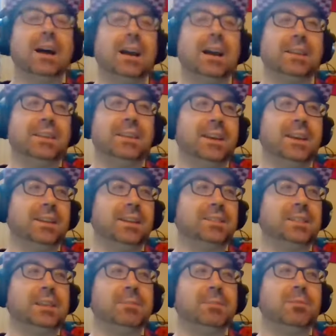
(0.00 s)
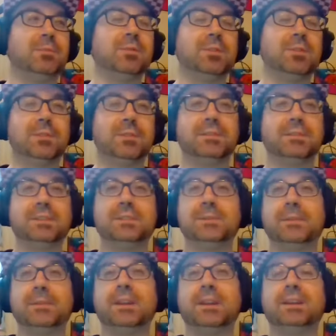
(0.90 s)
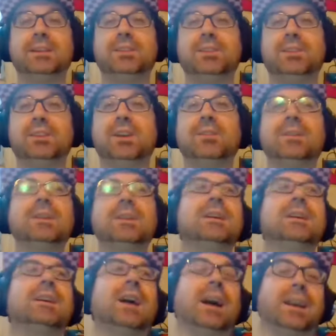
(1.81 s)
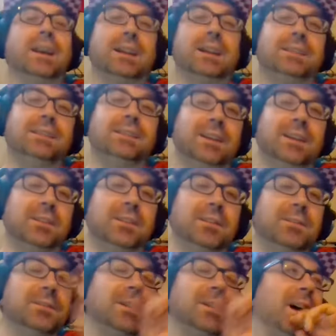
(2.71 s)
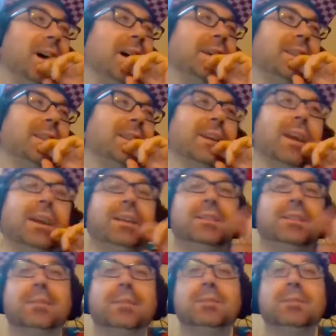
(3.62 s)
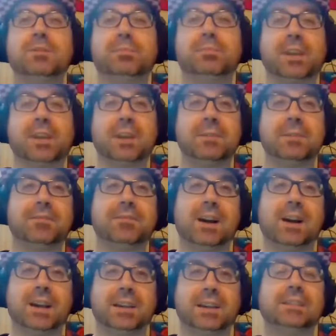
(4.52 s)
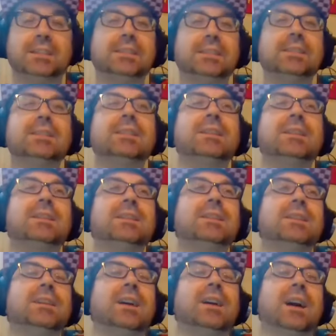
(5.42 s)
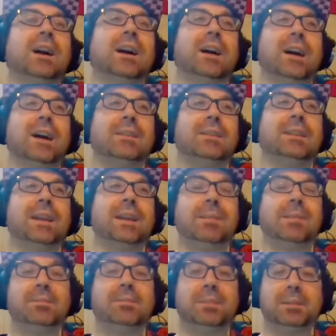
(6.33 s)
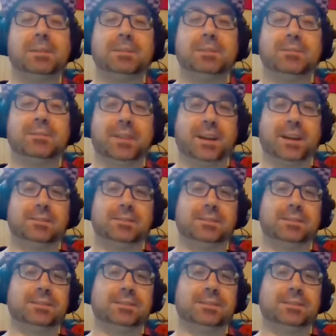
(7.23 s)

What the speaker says: I think NXT, but we'll go over the reason why we like each show. I got to tell you, I think AEW is playing with fire, having that many people around.